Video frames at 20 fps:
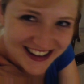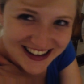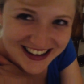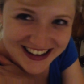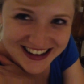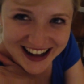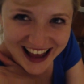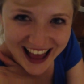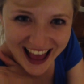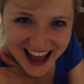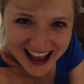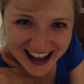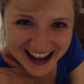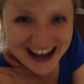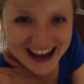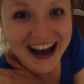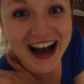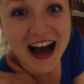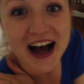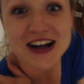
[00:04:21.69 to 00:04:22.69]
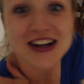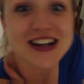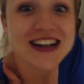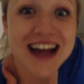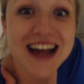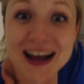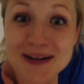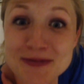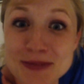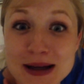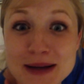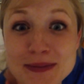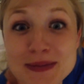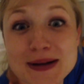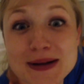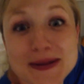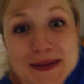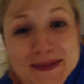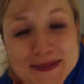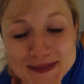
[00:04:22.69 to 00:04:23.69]
Good night. Good night,
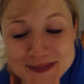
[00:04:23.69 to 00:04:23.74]
people.